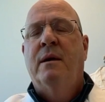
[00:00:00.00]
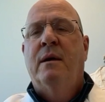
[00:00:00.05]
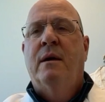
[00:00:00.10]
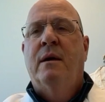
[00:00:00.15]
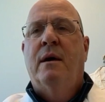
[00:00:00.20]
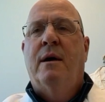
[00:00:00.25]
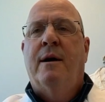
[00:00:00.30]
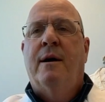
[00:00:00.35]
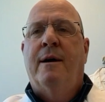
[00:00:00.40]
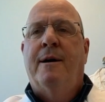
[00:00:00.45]

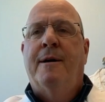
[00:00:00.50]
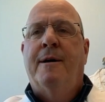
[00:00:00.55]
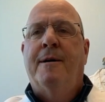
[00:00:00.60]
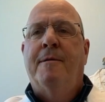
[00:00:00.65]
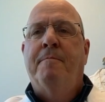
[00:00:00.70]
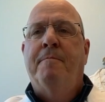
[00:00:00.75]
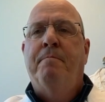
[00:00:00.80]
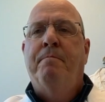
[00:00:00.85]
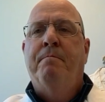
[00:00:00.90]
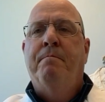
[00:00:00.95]

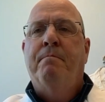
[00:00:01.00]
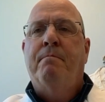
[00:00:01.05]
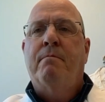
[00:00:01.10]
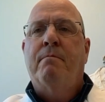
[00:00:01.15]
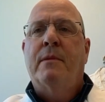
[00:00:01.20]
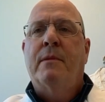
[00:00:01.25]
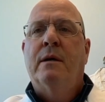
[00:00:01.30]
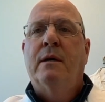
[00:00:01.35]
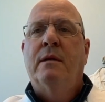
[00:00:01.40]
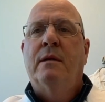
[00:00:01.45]
Um,
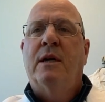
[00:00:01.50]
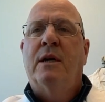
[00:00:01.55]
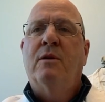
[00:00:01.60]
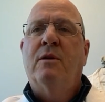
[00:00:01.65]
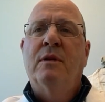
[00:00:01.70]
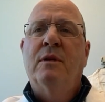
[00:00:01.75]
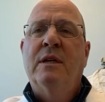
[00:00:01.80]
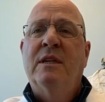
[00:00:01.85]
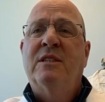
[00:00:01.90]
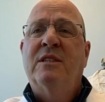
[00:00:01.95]
not
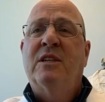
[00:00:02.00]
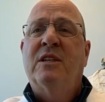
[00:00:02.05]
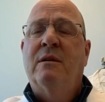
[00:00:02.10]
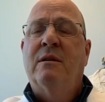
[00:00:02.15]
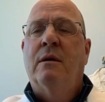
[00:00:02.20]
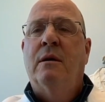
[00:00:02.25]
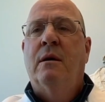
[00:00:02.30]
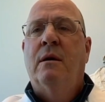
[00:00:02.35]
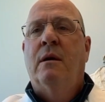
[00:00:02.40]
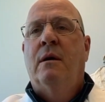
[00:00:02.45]
only is it
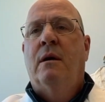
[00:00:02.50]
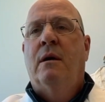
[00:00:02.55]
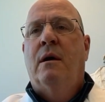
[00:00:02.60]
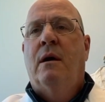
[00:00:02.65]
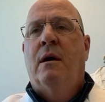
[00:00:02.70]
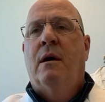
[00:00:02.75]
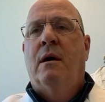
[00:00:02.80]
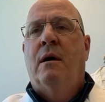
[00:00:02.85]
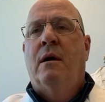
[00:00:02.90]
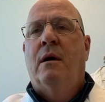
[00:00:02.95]
uh,
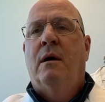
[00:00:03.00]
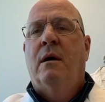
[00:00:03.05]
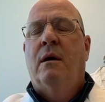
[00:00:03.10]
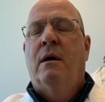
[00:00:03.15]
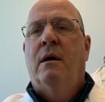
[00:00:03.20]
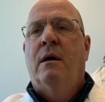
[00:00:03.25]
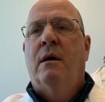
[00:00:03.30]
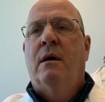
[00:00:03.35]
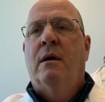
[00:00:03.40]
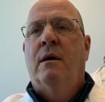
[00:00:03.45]

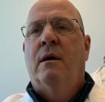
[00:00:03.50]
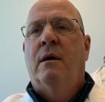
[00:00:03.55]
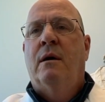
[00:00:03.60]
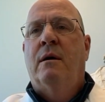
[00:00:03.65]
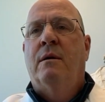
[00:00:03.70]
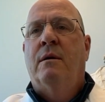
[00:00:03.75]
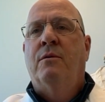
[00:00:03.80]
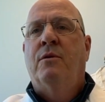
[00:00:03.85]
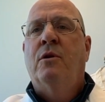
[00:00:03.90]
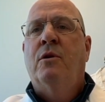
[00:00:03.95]

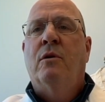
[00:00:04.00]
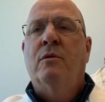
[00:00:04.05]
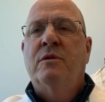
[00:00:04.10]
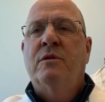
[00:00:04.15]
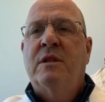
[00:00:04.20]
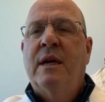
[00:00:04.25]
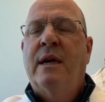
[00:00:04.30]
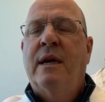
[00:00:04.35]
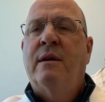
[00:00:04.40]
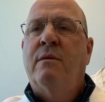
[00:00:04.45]
uh, the gold
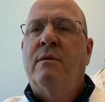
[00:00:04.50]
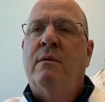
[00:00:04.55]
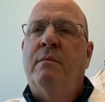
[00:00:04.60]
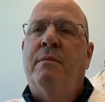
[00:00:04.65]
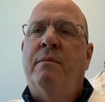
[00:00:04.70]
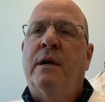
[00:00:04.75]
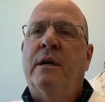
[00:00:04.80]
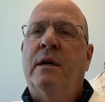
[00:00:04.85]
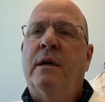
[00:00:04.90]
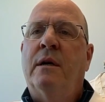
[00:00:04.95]
standard,
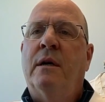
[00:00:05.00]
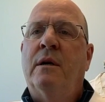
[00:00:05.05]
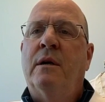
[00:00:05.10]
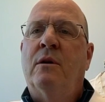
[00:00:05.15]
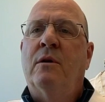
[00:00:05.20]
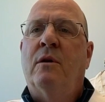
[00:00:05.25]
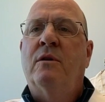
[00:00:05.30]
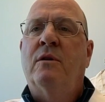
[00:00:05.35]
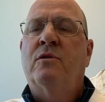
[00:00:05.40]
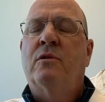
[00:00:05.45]
but it, it,
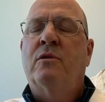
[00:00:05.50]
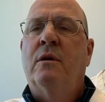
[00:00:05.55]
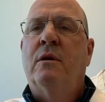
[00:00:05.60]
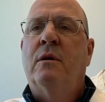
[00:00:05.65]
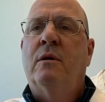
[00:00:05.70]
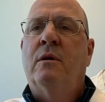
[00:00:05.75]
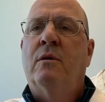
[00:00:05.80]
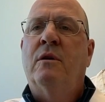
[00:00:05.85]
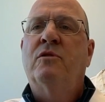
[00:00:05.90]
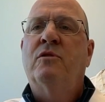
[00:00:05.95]
also
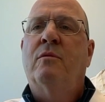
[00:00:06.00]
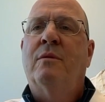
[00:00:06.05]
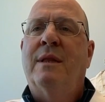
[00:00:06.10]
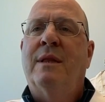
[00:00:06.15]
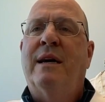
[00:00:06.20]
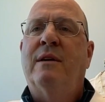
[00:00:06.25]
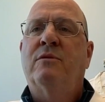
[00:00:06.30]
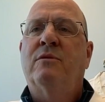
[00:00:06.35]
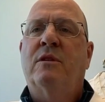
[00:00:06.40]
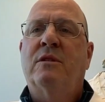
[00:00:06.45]
it also
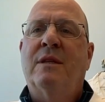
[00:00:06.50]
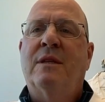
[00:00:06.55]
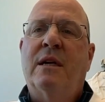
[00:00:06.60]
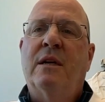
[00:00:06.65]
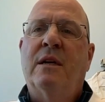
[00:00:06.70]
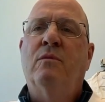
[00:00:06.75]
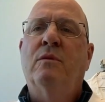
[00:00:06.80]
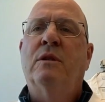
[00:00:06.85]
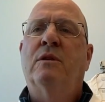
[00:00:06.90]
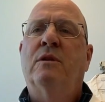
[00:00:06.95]
allows us not
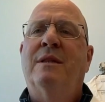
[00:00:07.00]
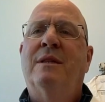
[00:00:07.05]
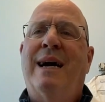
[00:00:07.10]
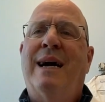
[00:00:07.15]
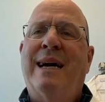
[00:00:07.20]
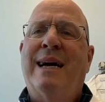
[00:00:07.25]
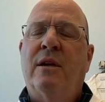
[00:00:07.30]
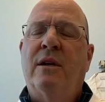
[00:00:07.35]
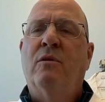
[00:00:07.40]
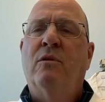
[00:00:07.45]
only to
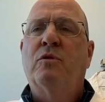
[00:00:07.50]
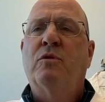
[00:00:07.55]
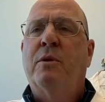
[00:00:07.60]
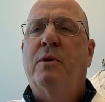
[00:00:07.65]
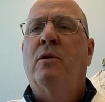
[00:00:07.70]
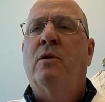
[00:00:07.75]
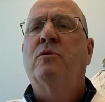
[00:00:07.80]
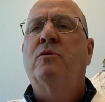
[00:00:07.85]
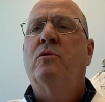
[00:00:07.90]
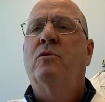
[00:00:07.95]
diagnose but
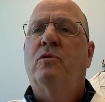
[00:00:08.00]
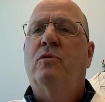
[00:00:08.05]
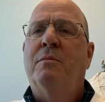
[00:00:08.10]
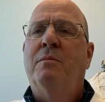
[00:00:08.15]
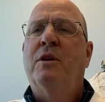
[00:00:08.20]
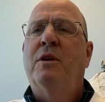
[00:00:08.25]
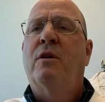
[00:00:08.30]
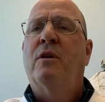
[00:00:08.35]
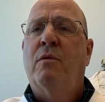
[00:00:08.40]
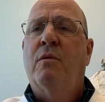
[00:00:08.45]
also to
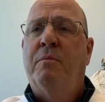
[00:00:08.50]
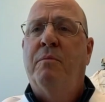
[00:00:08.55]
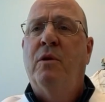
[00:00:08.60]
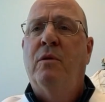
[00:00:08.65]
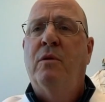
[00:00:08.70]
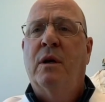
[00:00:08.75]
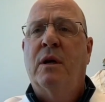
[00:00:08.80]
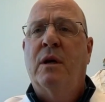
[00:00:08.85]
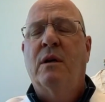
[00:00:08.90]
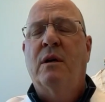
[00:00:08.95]
be
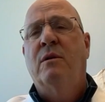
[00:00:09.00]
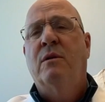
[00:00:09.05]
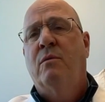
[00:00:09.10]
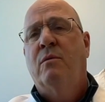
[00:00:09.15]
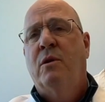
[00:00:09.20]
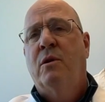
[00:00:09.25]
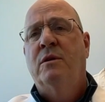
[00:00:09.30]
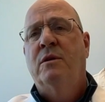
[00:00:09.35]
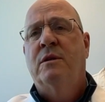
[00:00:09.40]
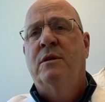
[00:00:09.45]
therapeutic. In other
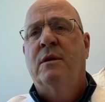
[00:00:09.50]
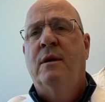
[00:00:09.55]
words,